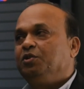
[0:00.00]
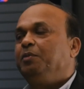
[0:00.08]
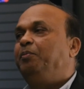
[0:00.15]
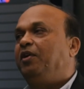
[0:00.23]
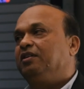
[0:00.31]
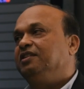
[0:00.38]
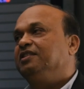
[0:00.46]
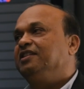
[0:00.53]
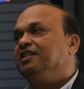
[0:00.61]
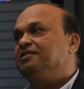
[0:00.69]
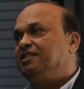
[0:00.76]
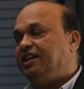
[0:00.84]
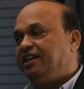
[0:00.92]
important
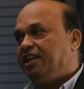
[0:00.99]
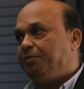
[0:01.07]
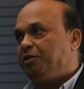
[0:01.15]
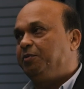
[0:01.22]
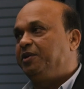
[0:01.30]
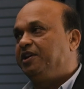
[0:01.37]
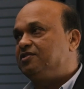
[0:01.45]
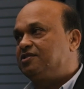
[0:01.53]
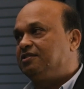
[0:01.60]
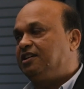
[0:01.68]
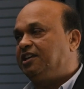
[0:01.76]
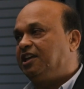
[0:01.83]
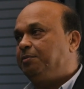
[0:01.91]
things that DPU brings to
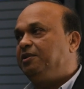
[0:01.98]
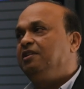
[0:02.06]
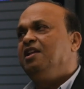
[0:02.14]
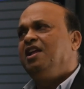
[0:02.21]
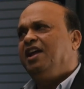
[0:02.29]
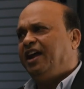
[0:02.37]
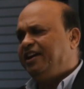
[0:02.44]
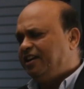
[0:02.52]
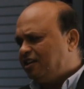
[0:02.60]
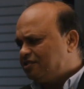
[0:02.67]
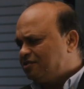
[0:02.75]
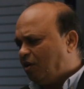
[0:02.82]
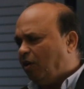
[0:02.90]
the table. And it
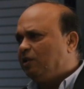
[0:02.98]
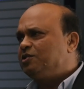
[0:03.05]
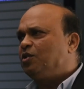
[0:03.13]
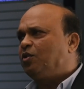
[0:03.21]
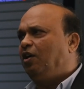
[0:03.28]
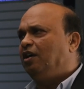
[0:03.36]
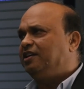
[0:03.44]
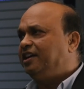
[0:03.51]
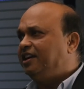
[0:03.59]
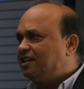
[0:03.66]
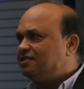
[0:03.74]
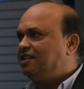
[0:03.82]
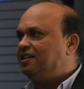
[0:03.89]
is also called
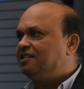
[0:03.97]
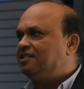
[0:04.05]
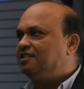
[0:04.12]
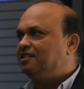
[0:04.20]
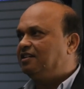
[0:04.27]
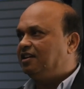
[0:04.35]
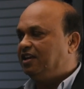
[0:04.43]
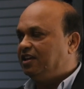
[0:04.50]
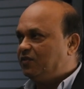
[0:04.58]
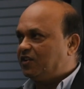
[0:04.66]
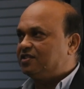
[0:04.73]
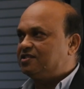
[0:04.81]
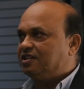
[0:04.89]
data center
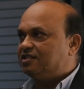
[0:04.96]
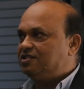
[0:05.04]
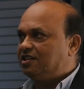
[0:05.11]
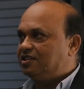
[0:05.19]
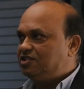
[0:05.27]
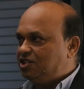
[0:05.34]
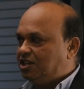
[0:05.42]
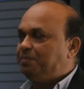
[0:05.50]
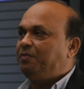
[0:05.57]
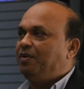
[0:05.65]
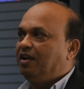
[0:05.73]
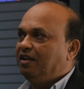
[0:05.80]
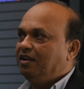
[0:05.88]
infrastructure chip
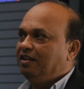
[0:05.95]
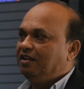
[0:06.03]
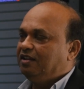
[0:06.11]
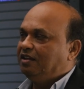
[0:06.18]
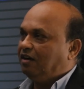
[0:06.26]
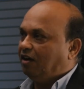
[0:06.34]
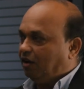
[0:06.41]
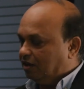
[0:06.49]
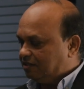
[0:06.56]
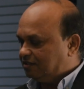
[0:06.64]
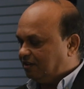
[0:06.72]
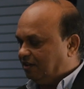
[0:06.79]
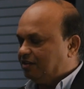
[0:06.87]

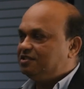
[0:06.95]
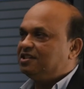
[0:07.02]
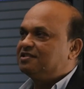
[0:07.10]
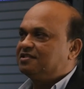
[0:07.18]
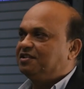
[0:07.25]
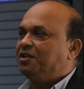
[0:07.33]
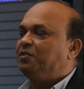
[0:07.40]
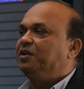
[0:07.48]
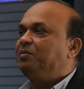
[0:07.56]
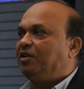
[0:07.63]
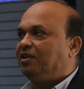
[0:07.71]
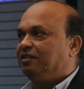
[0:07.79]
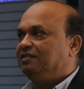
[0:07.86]
on, on just you know one
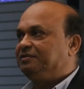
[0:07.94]
model.